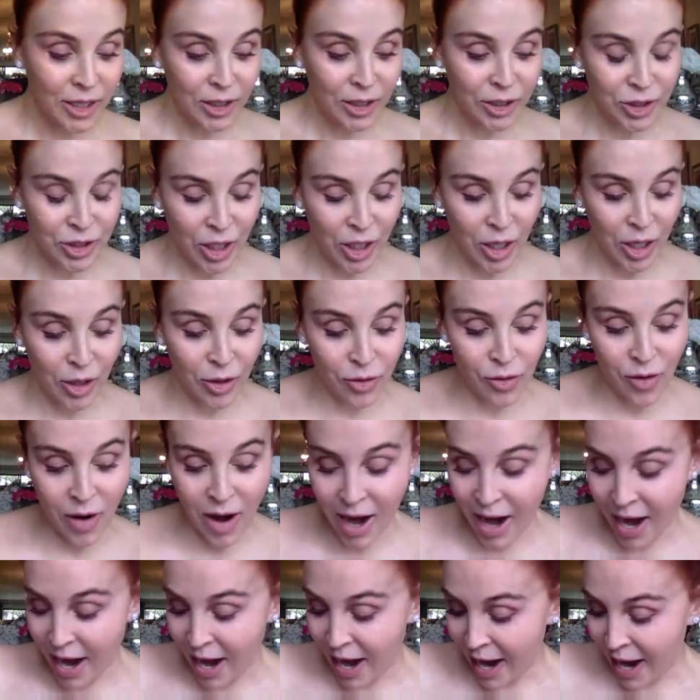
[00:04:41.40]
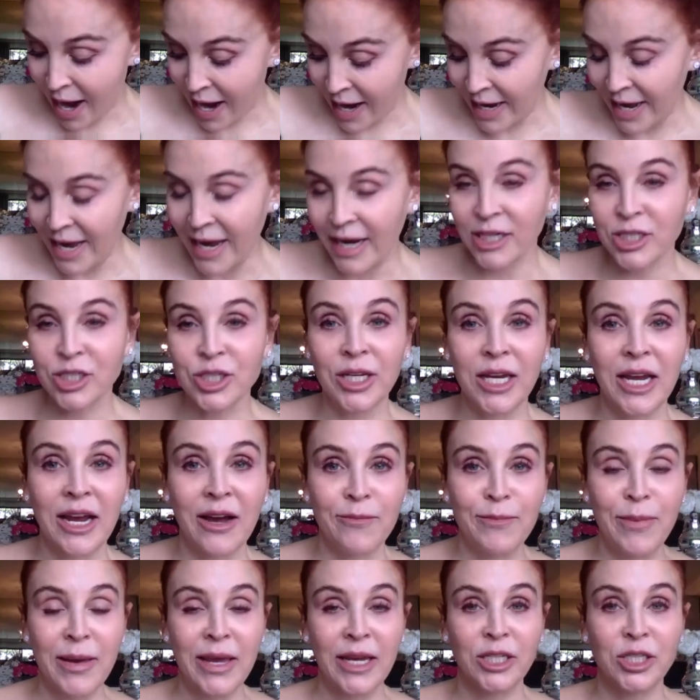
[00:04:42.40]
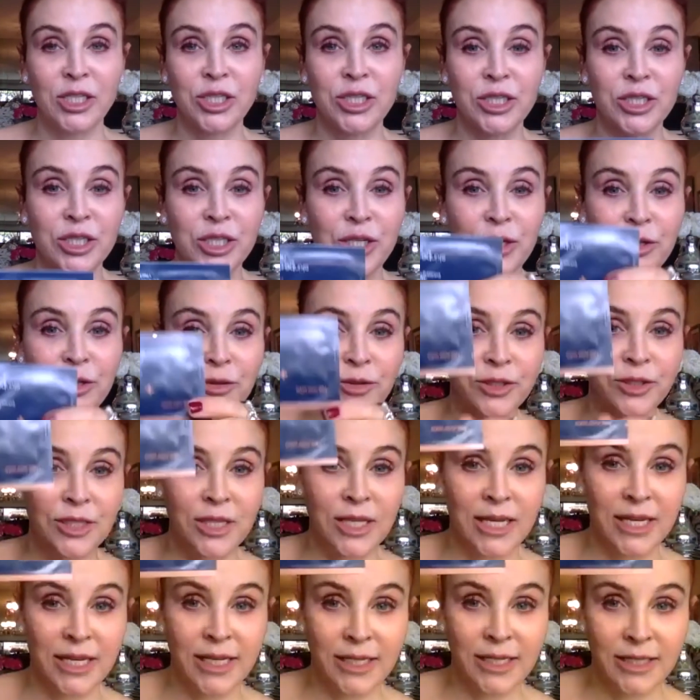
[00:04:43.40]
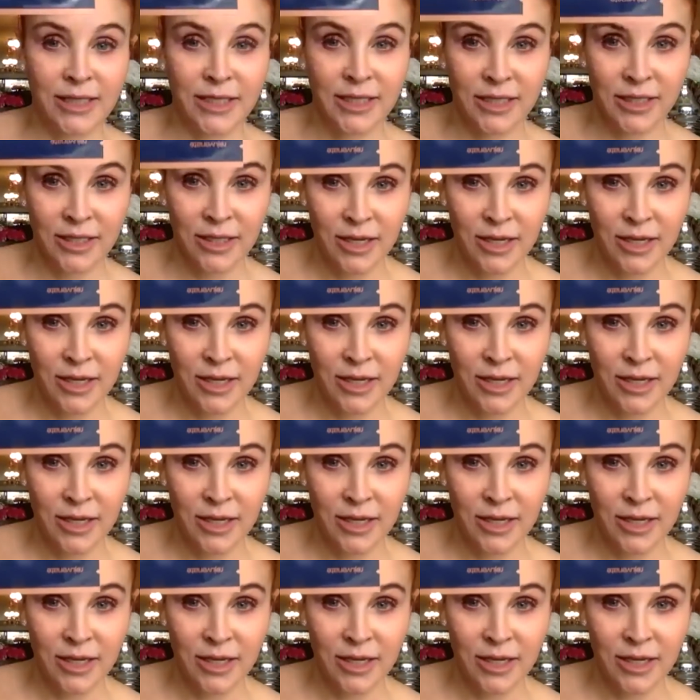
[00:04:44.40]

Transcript: So I actually have patients use these